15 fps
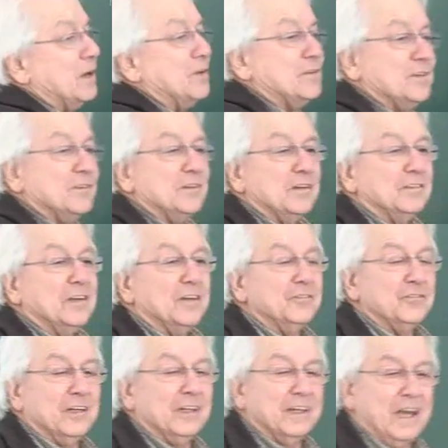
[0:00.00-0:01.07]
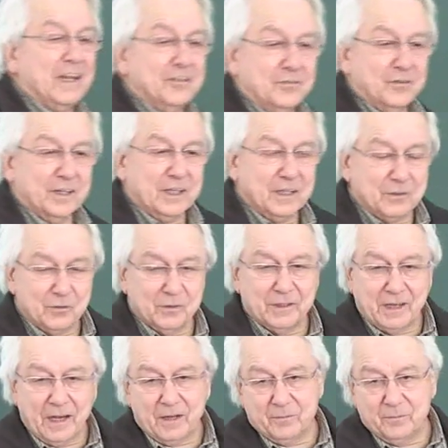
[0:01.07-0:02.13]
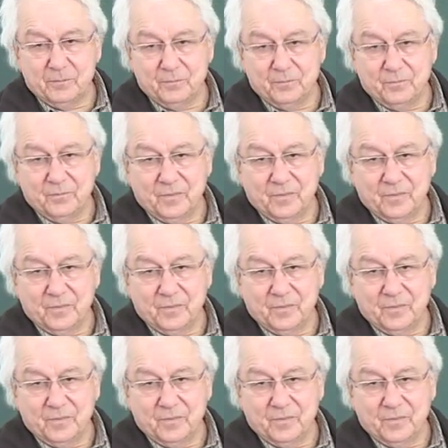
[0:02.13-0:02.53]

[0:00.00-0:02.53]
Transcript: constants essentially entering into the game.